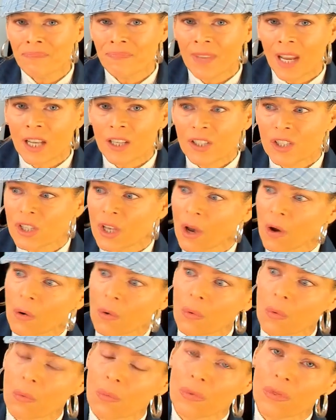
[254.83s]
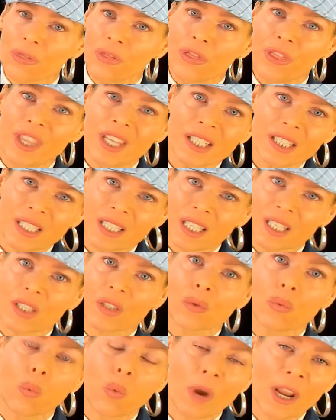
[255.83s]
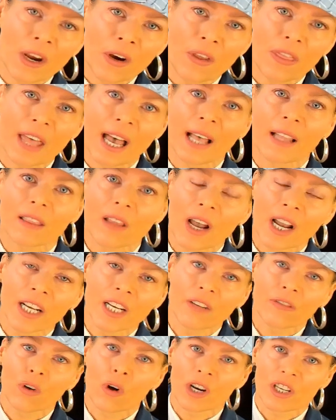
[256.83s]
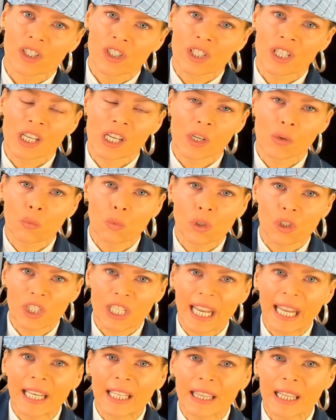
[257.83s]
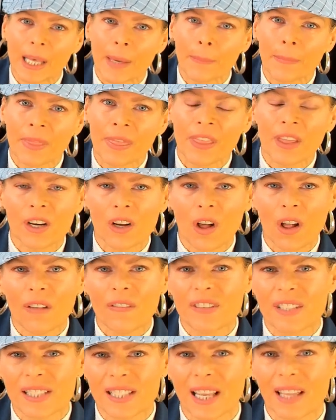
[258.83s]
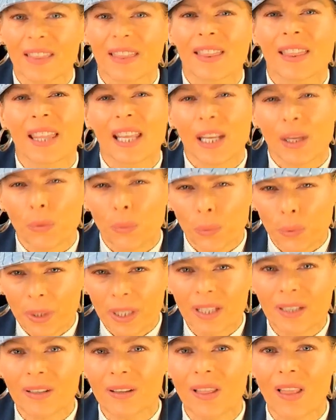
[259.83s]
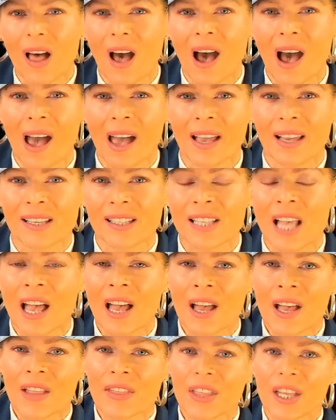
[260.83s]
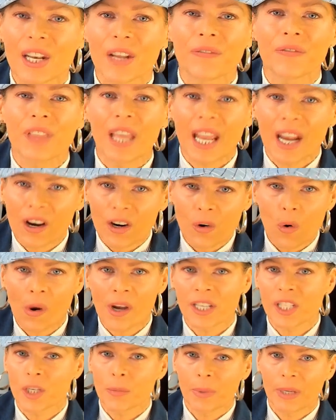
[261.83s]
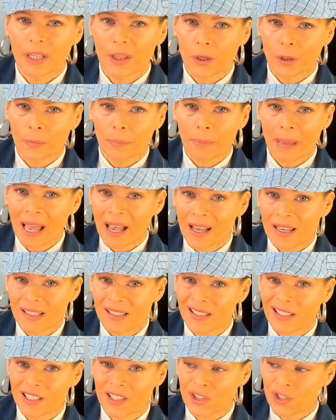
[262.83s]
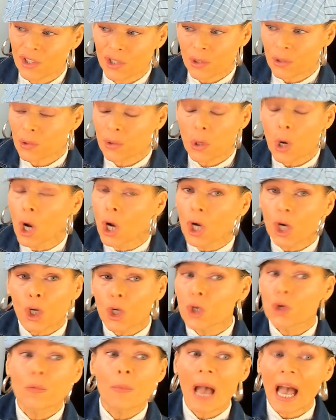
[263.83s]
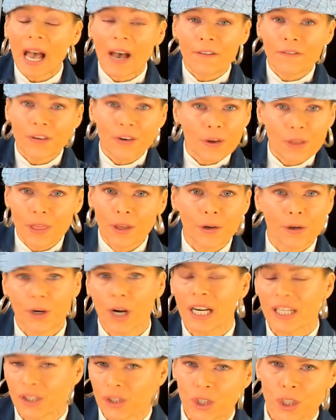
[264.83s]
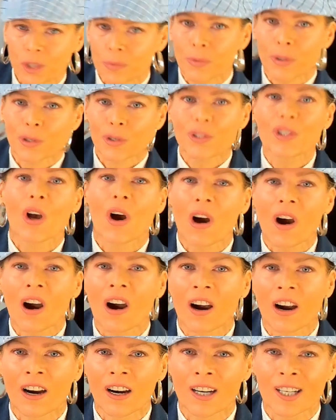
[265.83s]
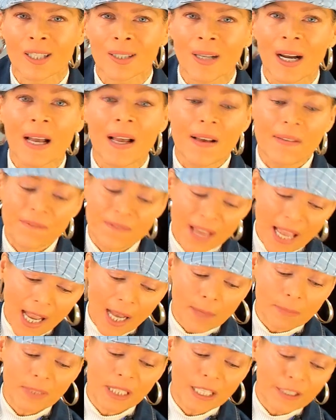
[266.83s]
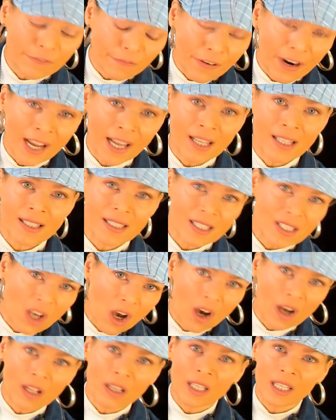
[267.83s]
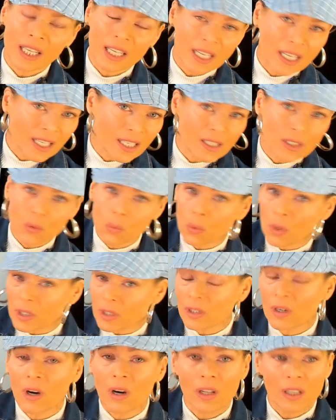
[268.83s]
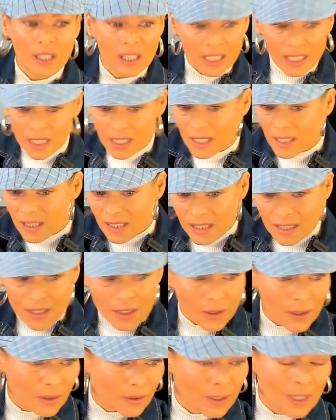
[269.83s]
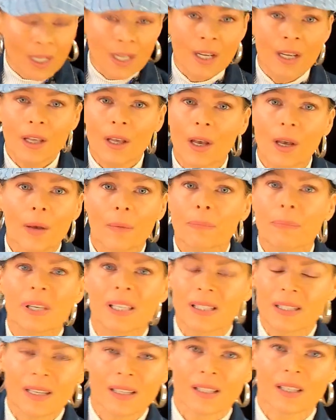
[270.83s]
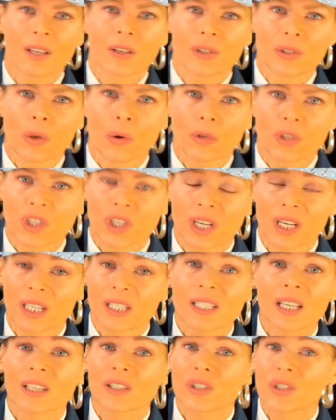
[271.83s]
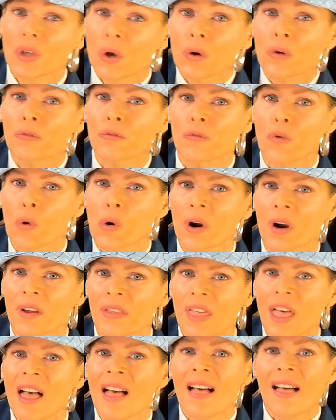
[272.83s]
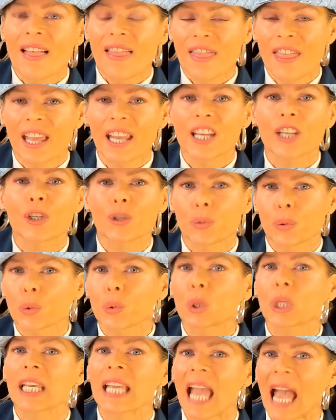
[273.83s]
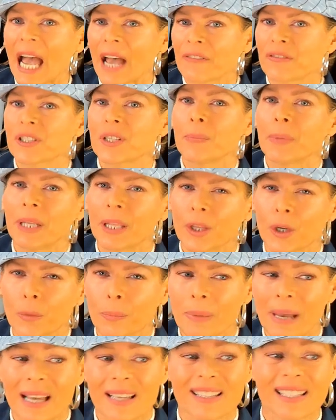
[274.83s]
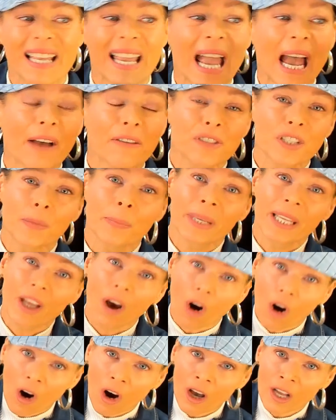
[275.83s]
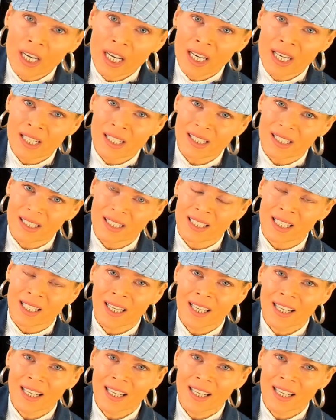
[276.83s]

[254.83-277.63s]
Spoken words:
So this is where that line of questioning will take them. And then all of a sudden they realize that if they are going to be their best to whomever their customers are, family, friends, colleagues, work colleagues, their business associates, and so forth, they truly have to be their best. They have to be honest.